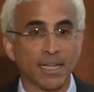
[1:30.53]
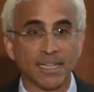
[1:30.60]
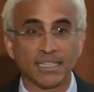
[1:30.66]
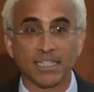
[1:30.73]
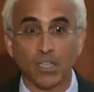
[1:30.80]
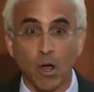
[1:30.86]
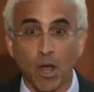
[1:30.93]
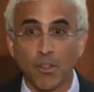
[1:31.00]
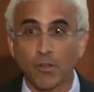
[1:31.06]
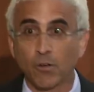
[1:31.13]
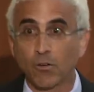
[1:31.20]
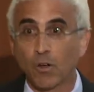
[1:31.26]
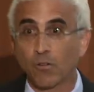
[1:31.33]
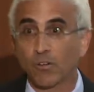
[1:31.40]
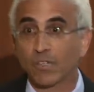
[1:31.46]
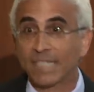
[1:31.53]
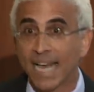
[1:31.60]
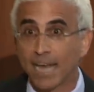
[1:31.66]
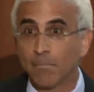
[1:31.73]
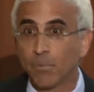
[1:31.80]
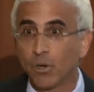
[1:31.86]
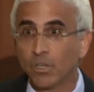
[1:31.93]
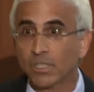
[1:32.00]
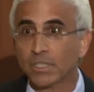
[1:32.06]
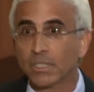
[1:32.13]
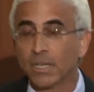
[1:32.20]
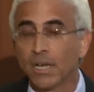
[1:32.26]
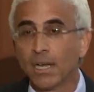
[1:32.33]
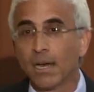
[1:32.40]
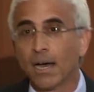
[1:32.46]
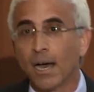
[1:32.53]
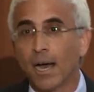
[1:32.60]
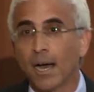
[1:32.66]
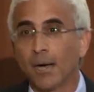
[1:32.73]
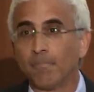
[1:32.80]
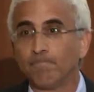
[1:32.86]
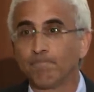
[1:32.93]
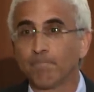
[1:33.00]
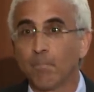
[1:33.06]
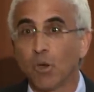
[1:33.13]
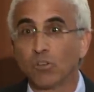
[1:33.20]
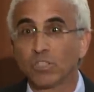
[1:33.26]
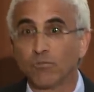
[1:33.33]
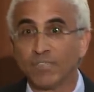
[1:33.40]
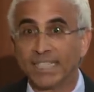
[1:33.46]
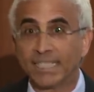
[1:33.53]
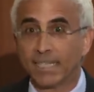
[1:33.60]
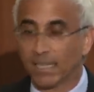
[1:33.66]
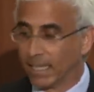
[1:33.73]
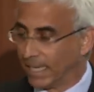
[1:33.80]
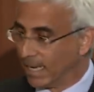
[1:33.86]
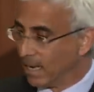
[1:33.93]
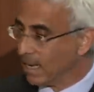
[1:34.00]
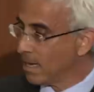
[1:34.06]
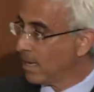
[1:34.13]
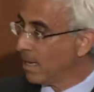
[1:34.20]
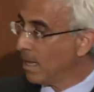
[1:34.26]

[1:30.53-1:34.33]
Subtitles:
He's the author of over 10 books, most recently,